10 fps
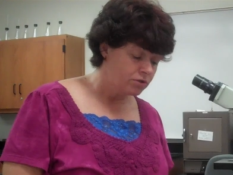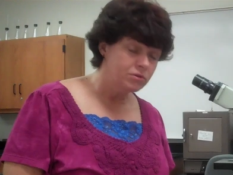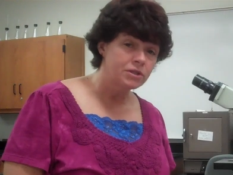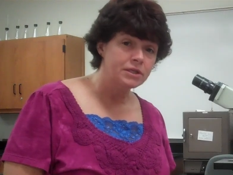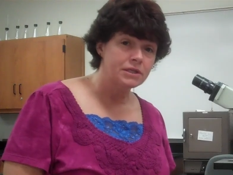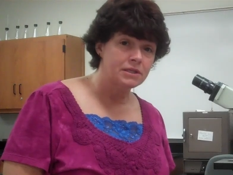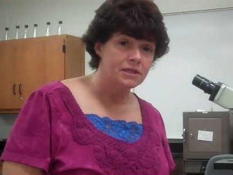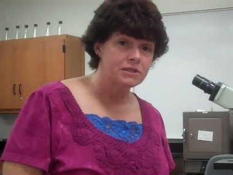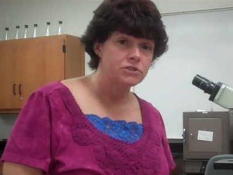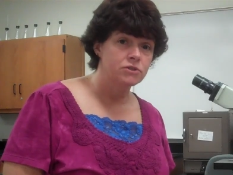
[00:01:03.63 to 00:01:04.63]
you look at
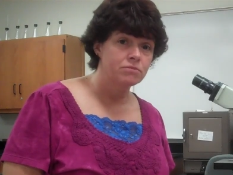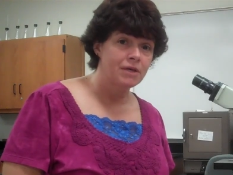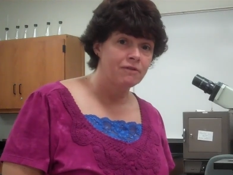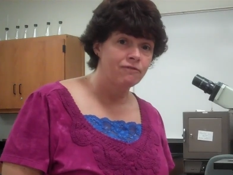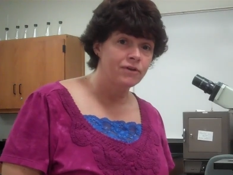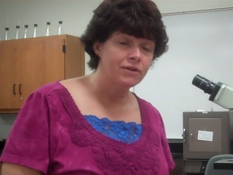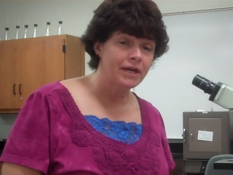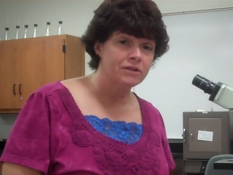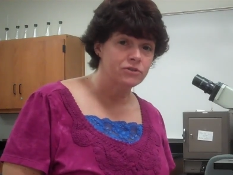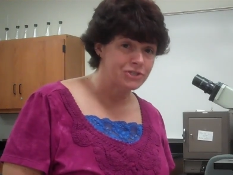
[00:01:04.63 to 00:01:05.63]
this, you may feel
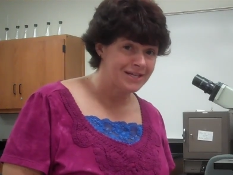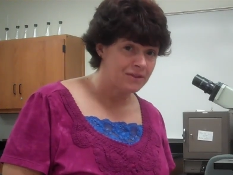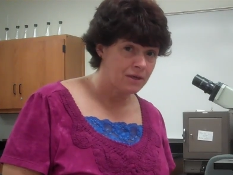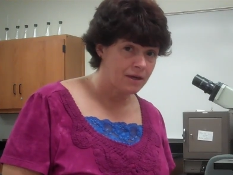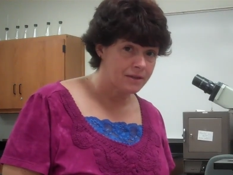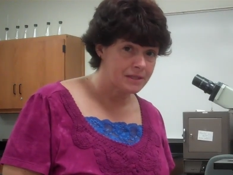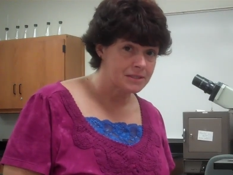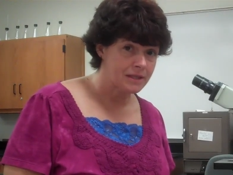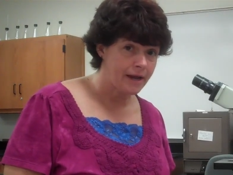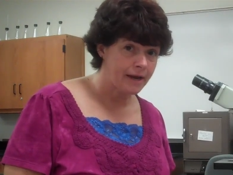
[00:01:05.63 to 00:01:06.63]
like there's nothing on the
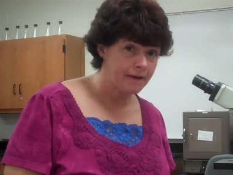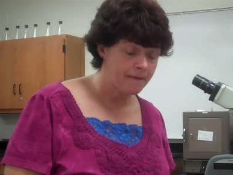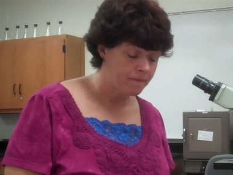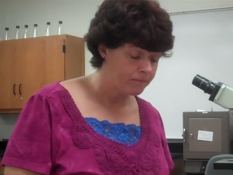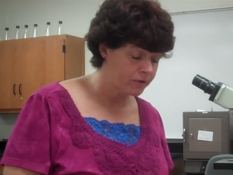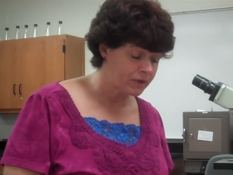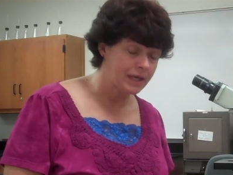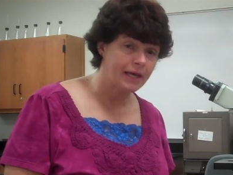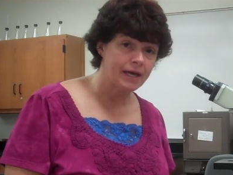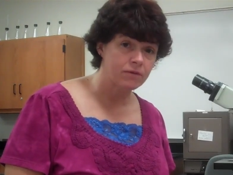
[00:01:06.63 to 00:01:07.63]
slide,
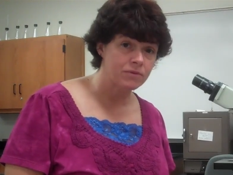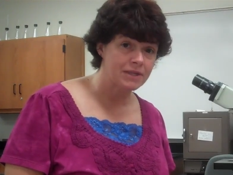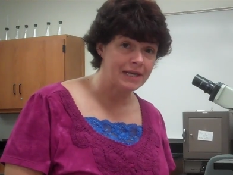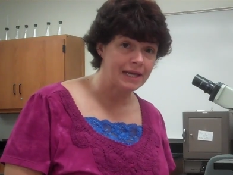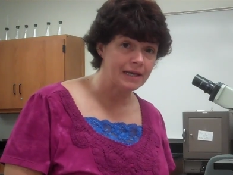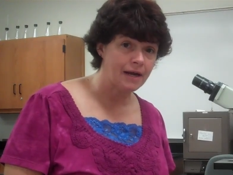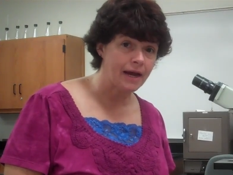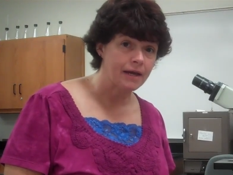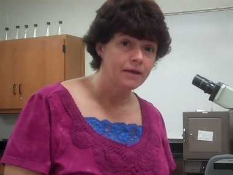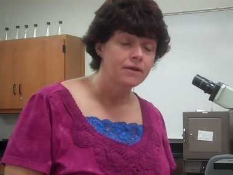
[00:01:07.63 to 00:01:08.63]
looking at it with the naked
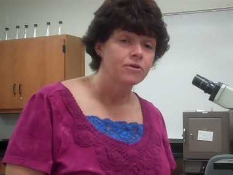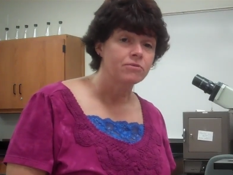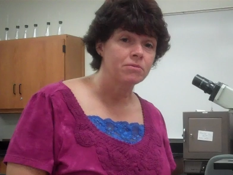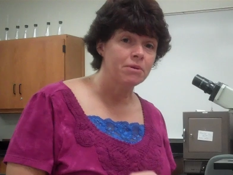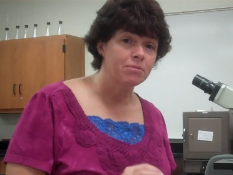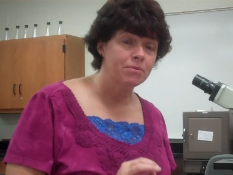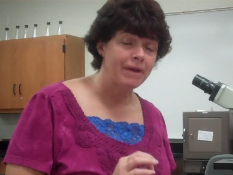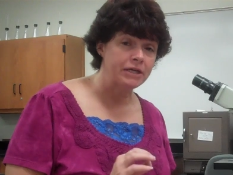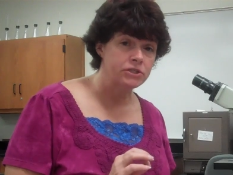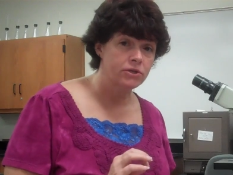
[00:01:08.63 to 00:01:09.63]
eye. Remember,
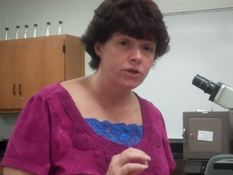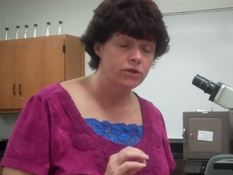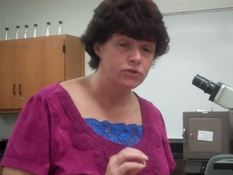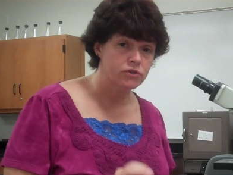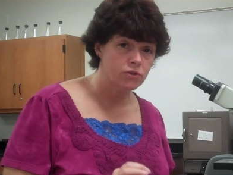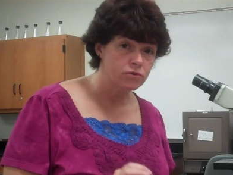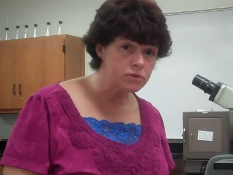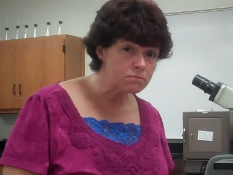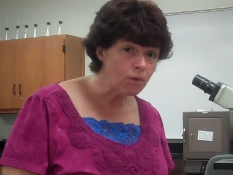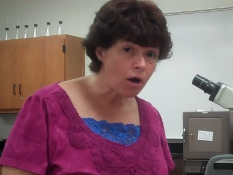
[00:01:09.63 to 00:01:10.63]
bacteria are so
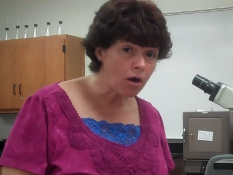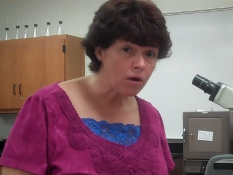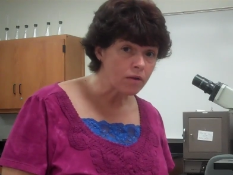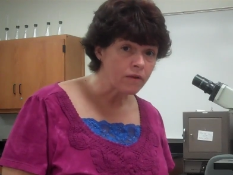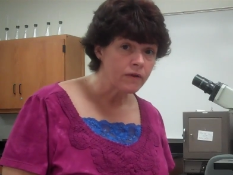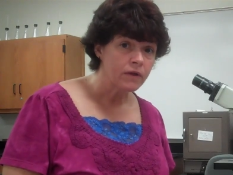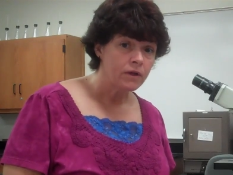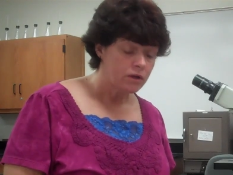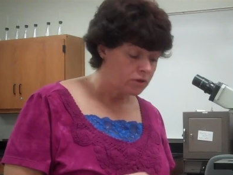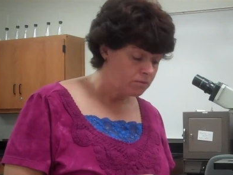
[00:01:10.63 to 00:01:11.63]
small,
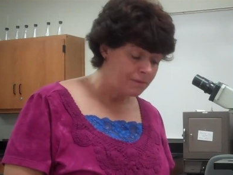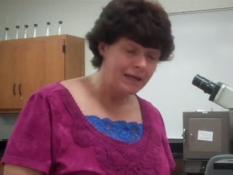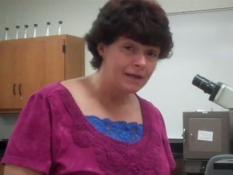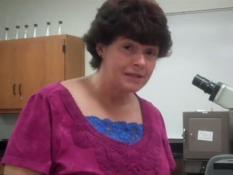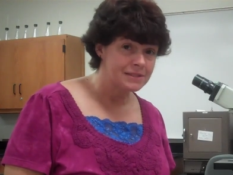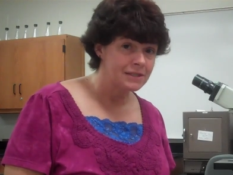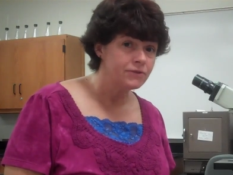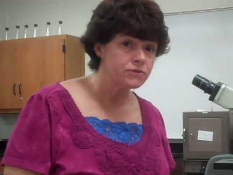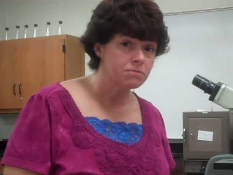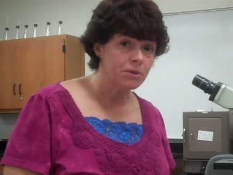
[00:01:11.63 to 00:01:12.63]
you may not see
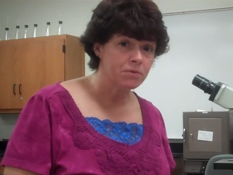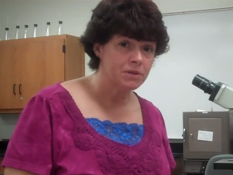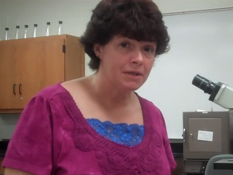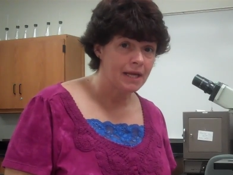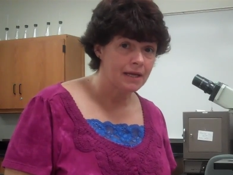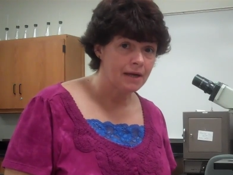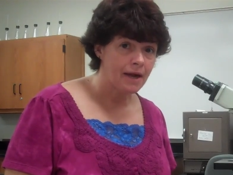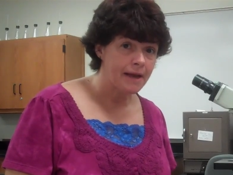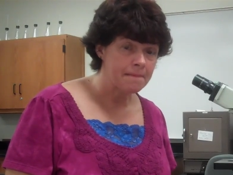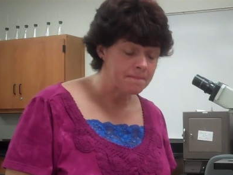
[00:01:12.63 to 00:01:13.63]
your smear with the naked eye.